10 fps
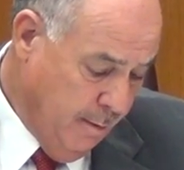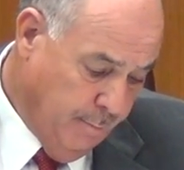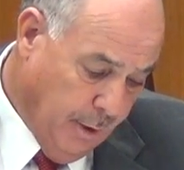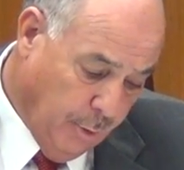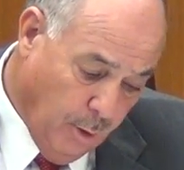
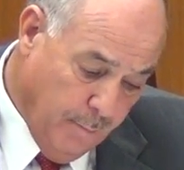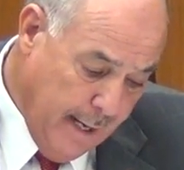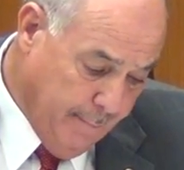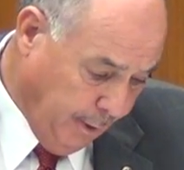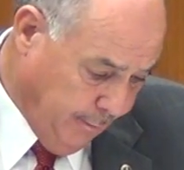But
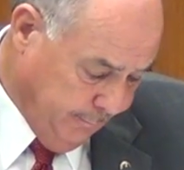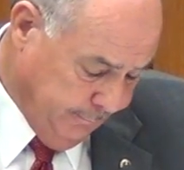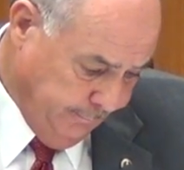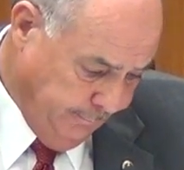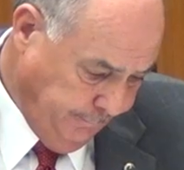remember,
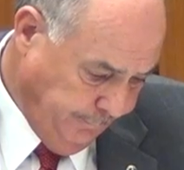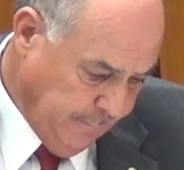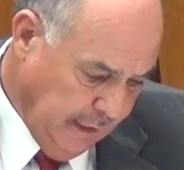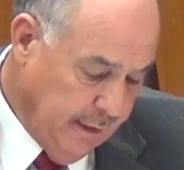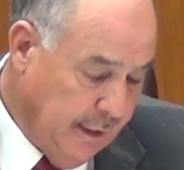
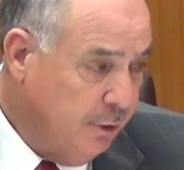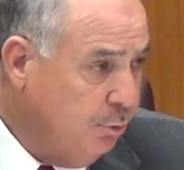this